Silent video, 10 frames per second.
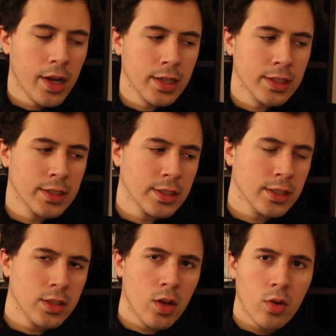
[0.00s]

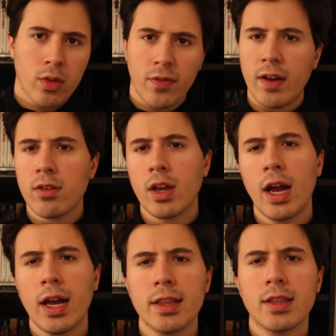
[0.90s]
Though the final
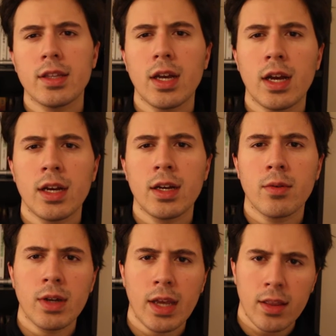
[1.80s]
cut,
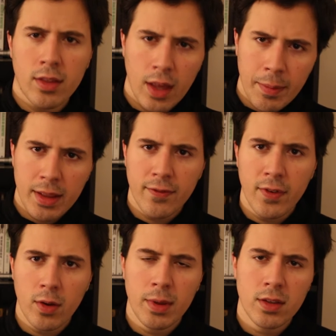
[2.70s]
what I can say about the
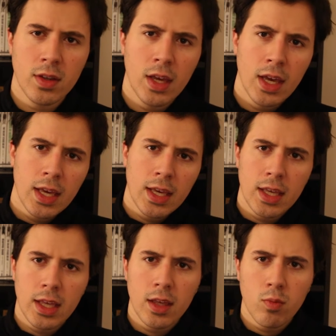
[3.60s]
film is
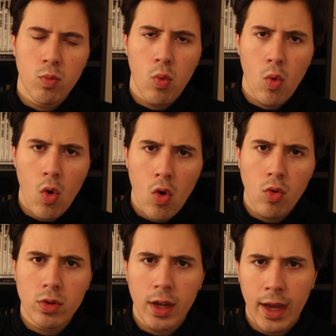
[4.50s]
he
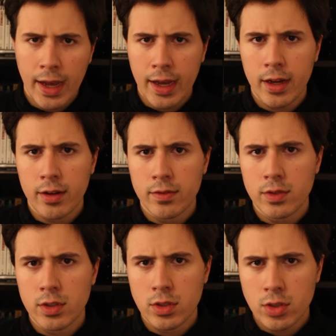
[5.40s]
won't
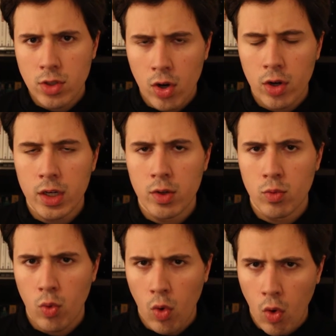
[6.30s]
have the
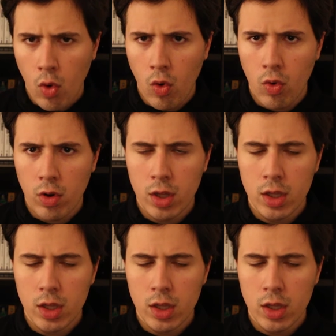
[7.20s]
starring role.